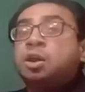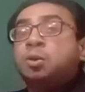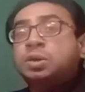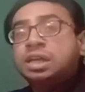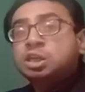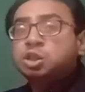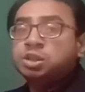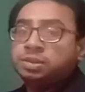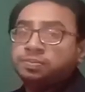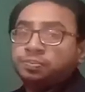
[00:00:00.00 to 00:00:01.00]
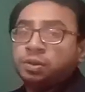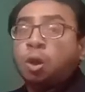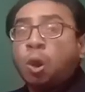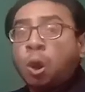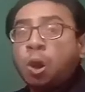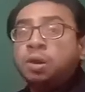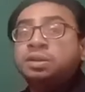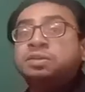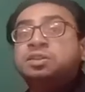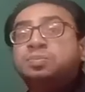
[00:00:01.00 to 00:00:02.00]
rotation
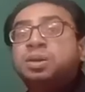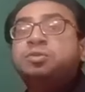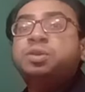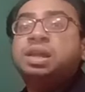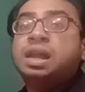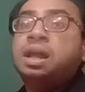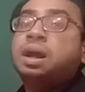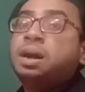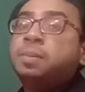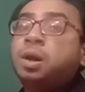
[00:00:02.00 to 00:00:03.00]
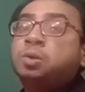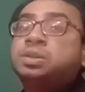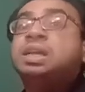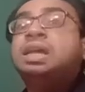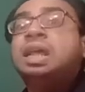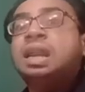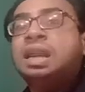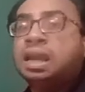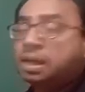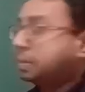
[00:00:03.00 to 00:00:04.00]
or the symmetry about the
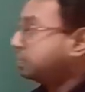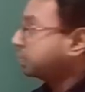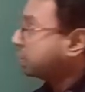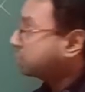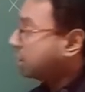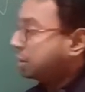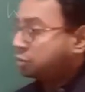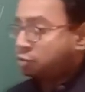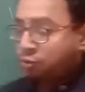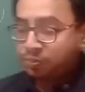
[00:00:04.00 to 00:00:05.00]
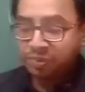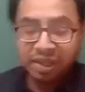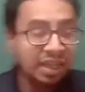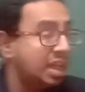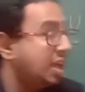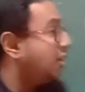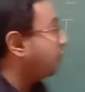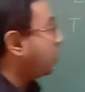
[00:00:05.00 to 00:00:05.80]
line. So let us do. For